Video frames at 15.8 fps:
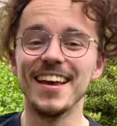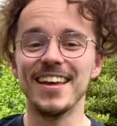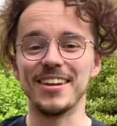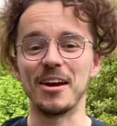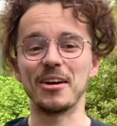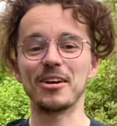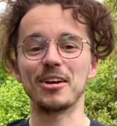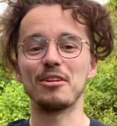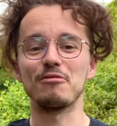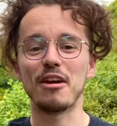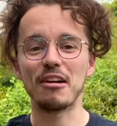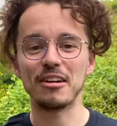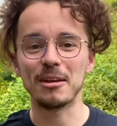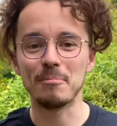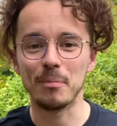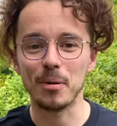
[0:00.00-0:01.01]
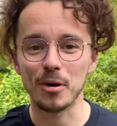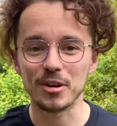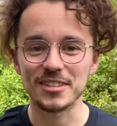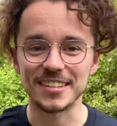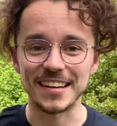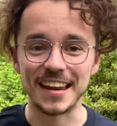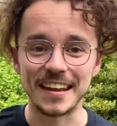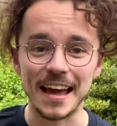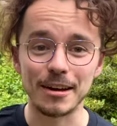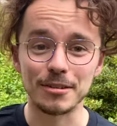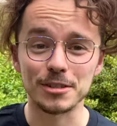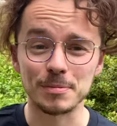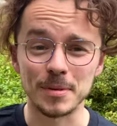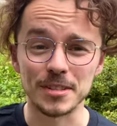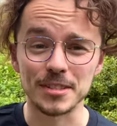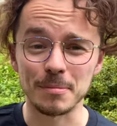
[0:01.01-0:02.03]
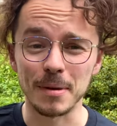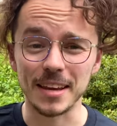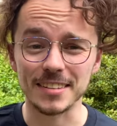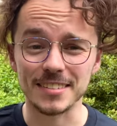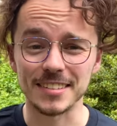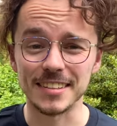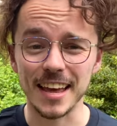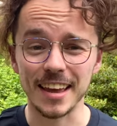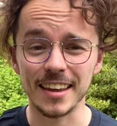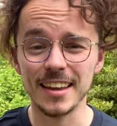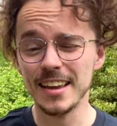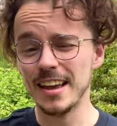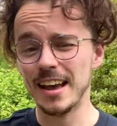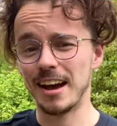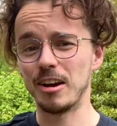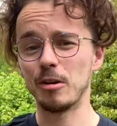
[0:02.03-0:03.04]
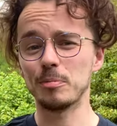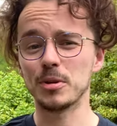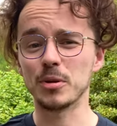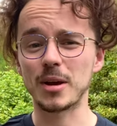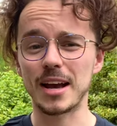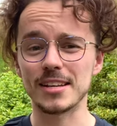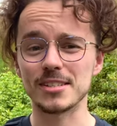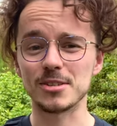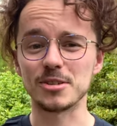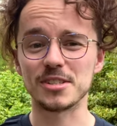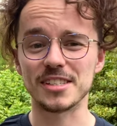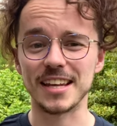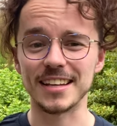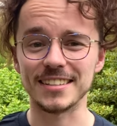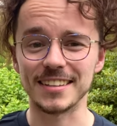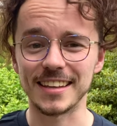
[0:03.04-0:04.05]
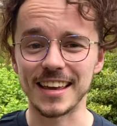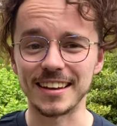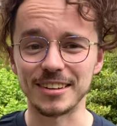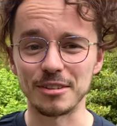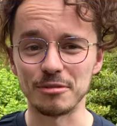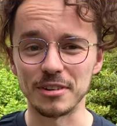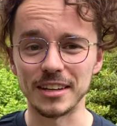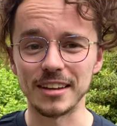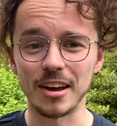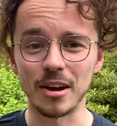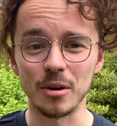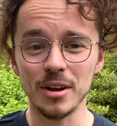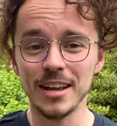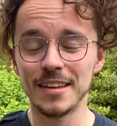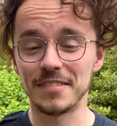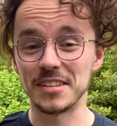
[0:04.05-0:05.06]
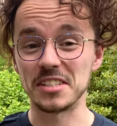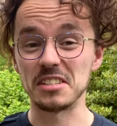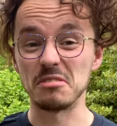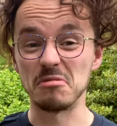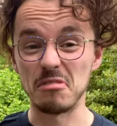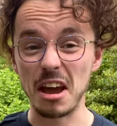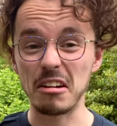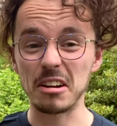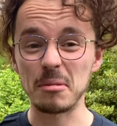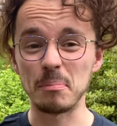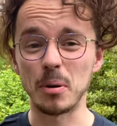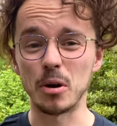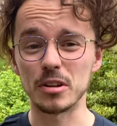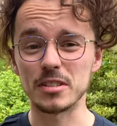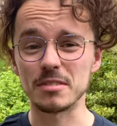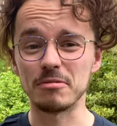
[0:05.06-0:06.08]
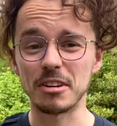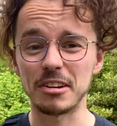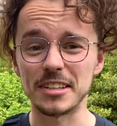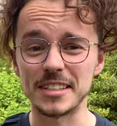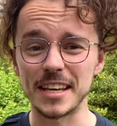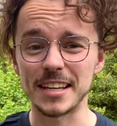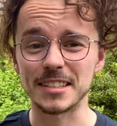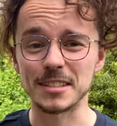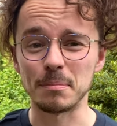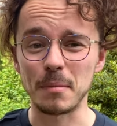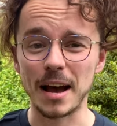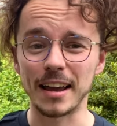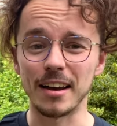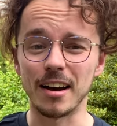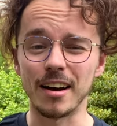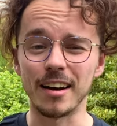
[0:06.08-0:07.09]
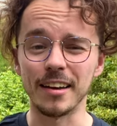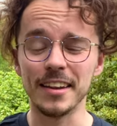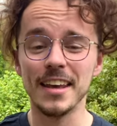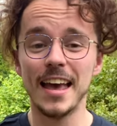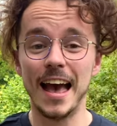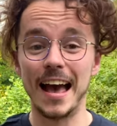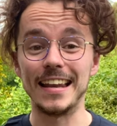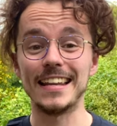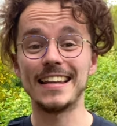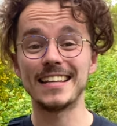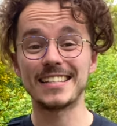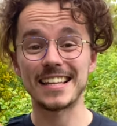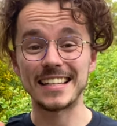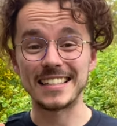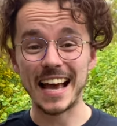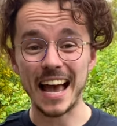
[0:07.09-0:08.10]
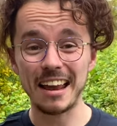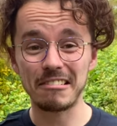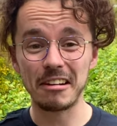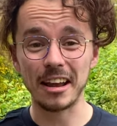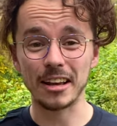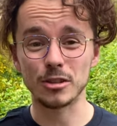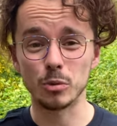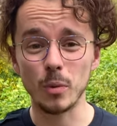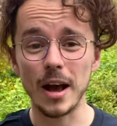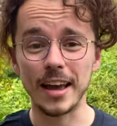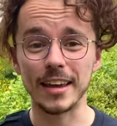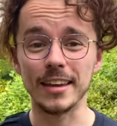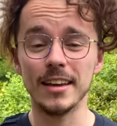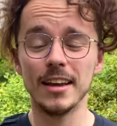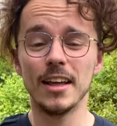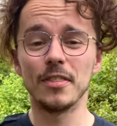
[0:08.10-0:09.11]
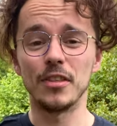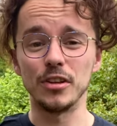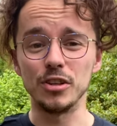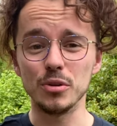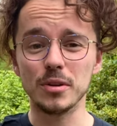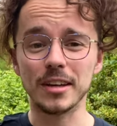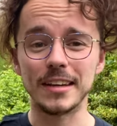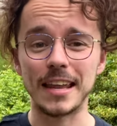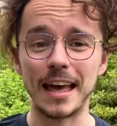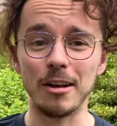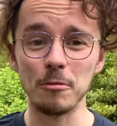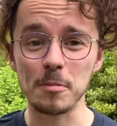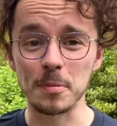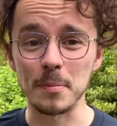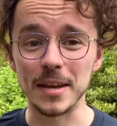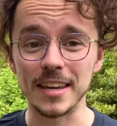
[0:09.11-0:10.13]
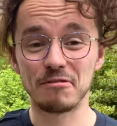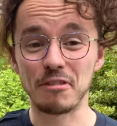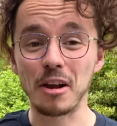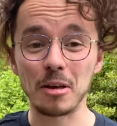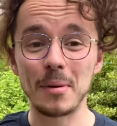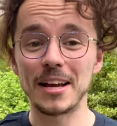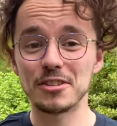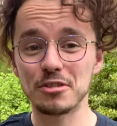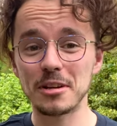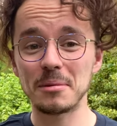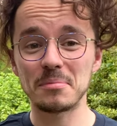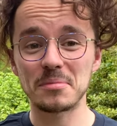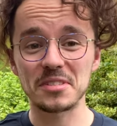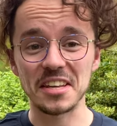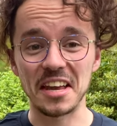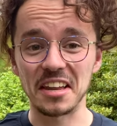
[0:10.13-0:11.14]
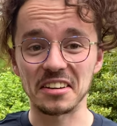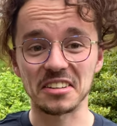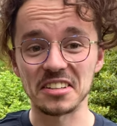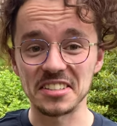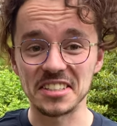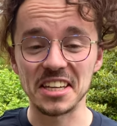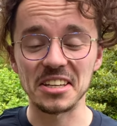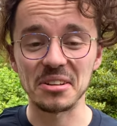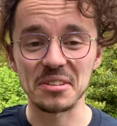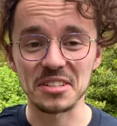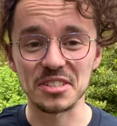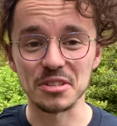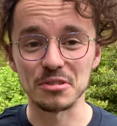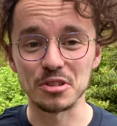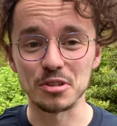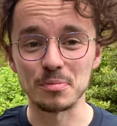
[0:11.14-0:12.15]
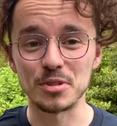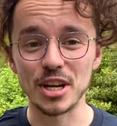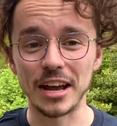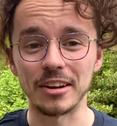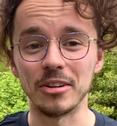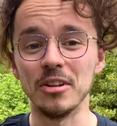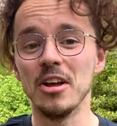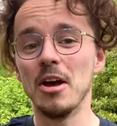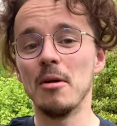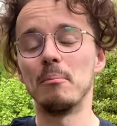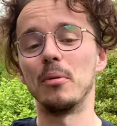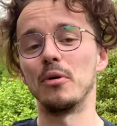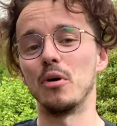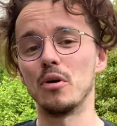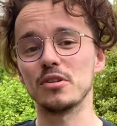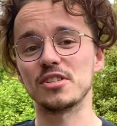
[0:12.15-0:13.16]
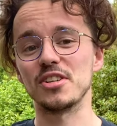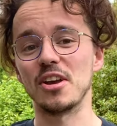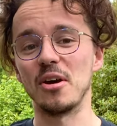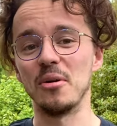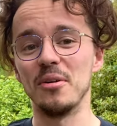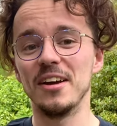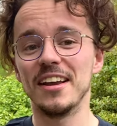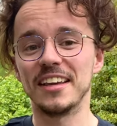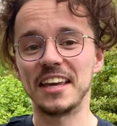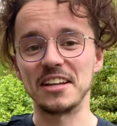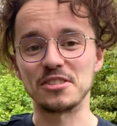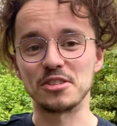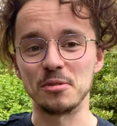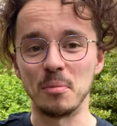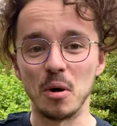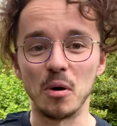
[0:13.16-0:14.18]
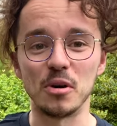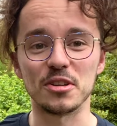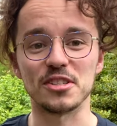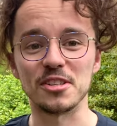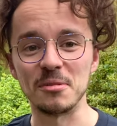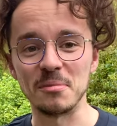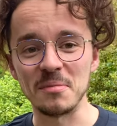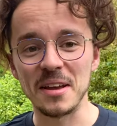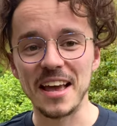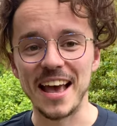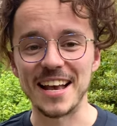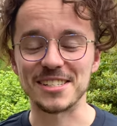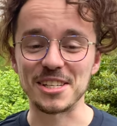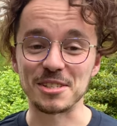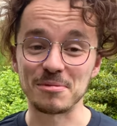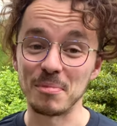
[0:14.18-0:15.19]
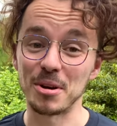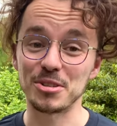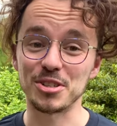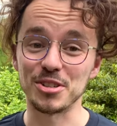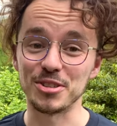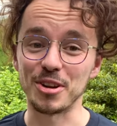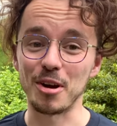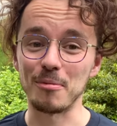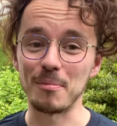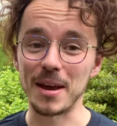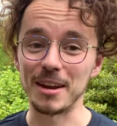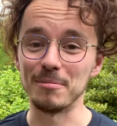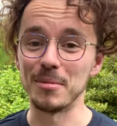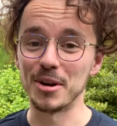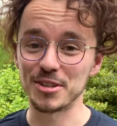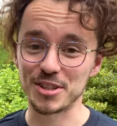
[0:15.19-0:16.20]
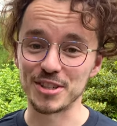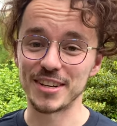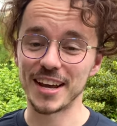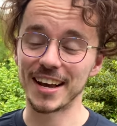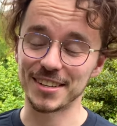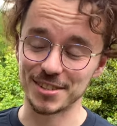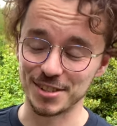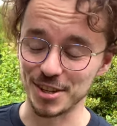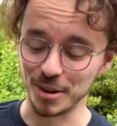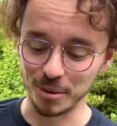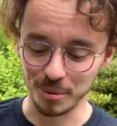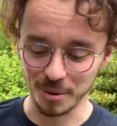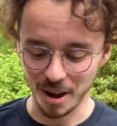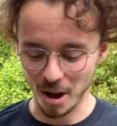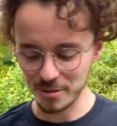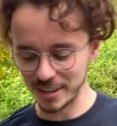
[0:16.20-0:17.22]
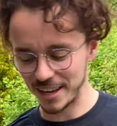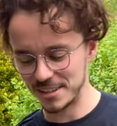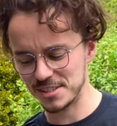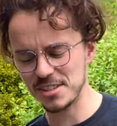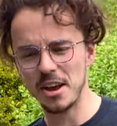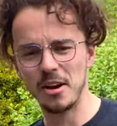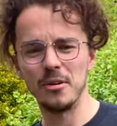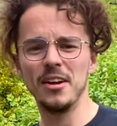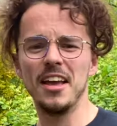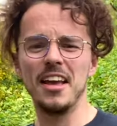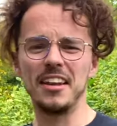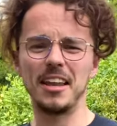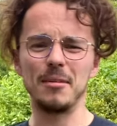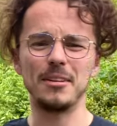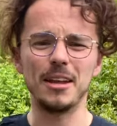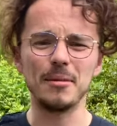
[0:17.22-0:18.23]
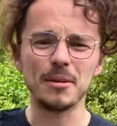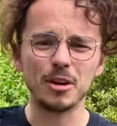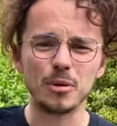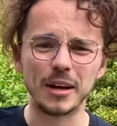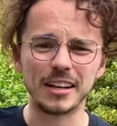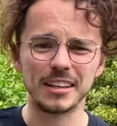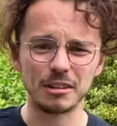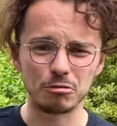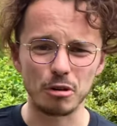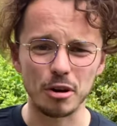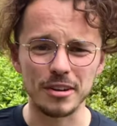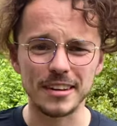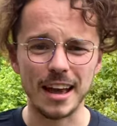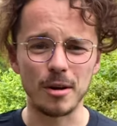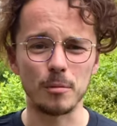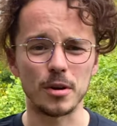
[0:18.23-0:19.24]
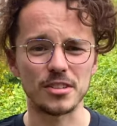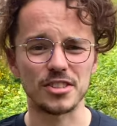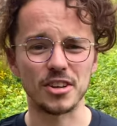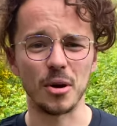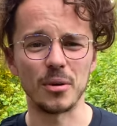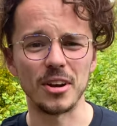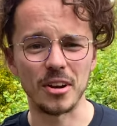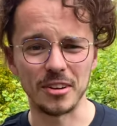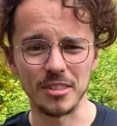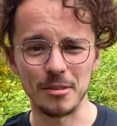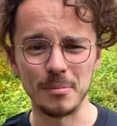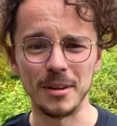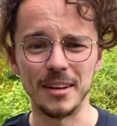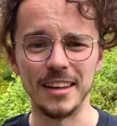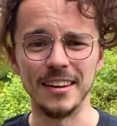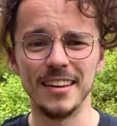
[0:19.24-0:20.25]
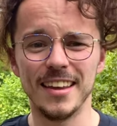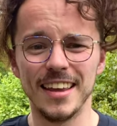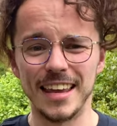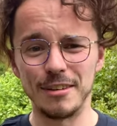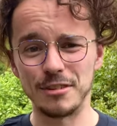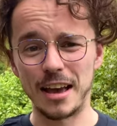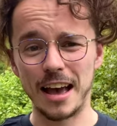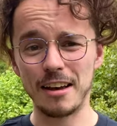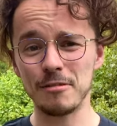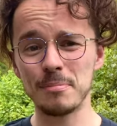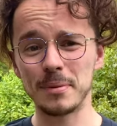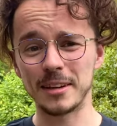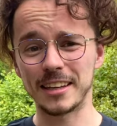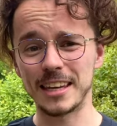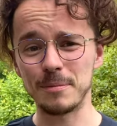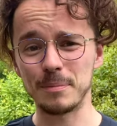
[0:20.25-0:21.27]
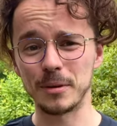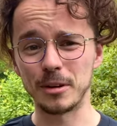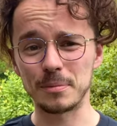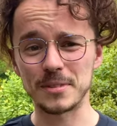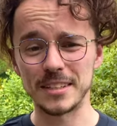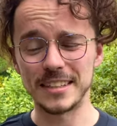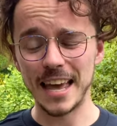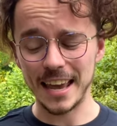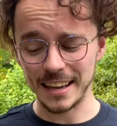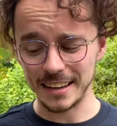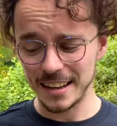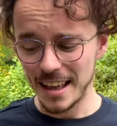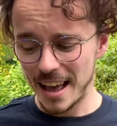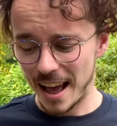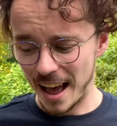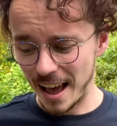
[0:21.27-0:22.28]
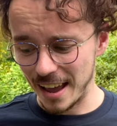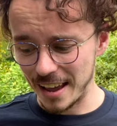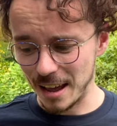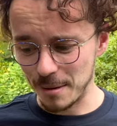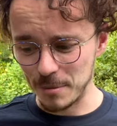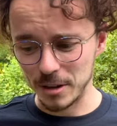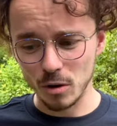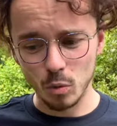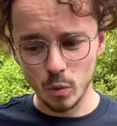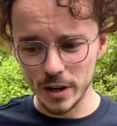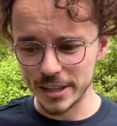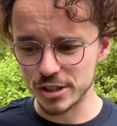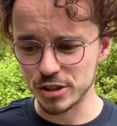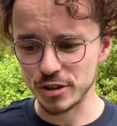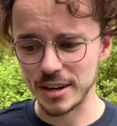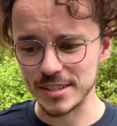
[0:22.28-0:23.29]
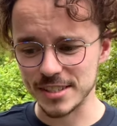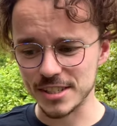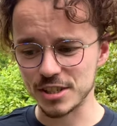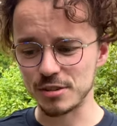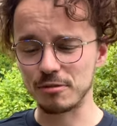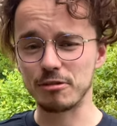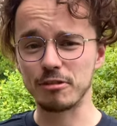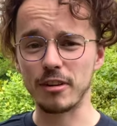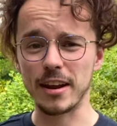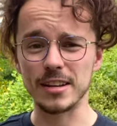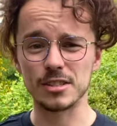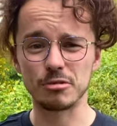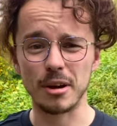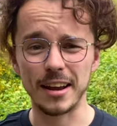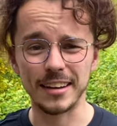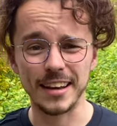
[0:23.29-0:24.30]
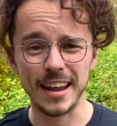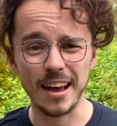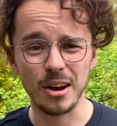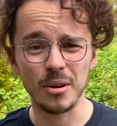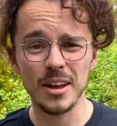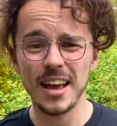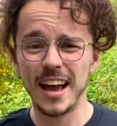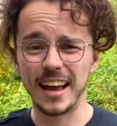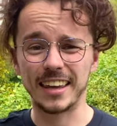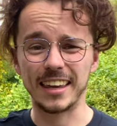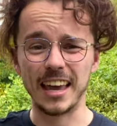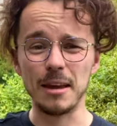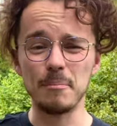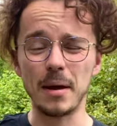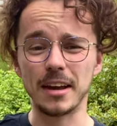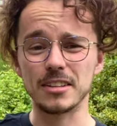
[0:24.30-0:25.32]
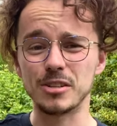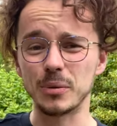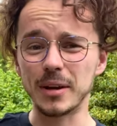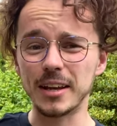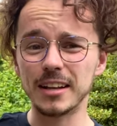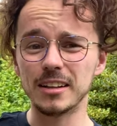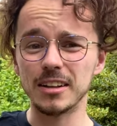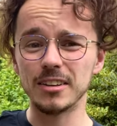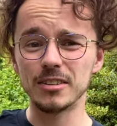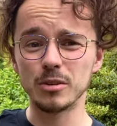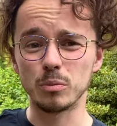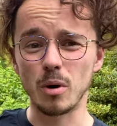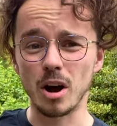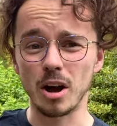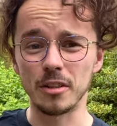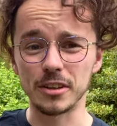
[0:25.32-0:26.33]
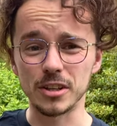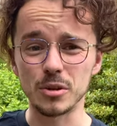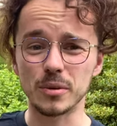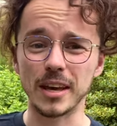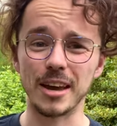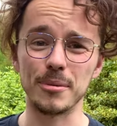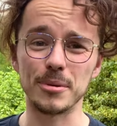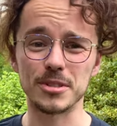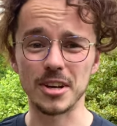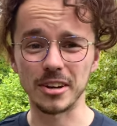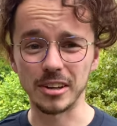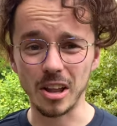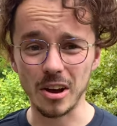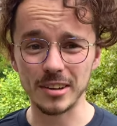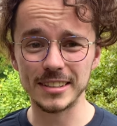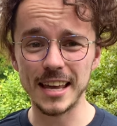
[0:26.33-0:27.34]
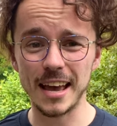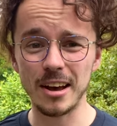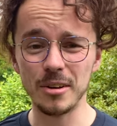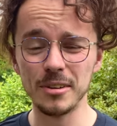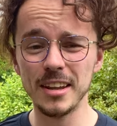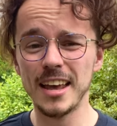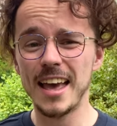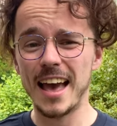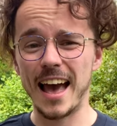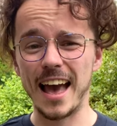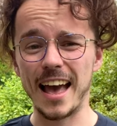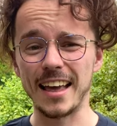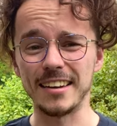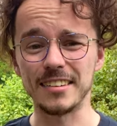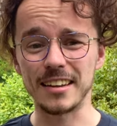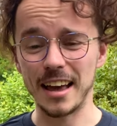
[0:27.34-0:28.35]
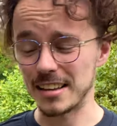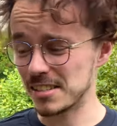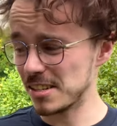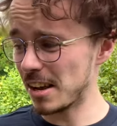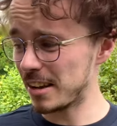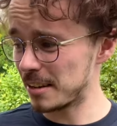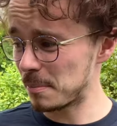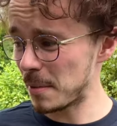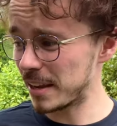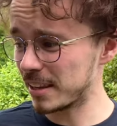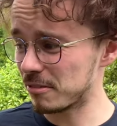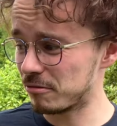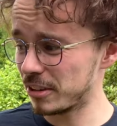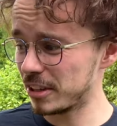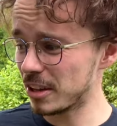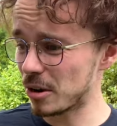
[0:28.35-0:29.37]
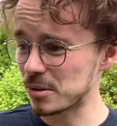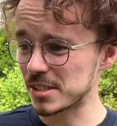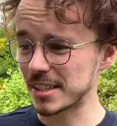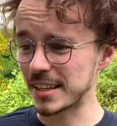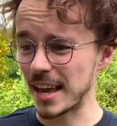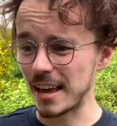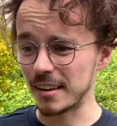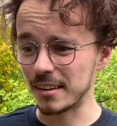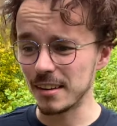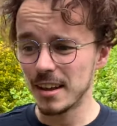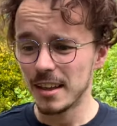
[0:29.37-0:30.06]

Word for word: Now I got a very important announcement to make today. I hope you guys will stay to the end of the video. This is very important, very dear to my heart, and it is a direct way that you can help me follow my dreams and continue this YouTube channel, but also get some awesome S S Motion domain merchandise too. Okay, so let, let me quickly run down what's going on at the minute. If you haven't been keeping up to date, I am in a weird transition phase right now. I came back to England while the U K was on lockdown, and I started making videos again.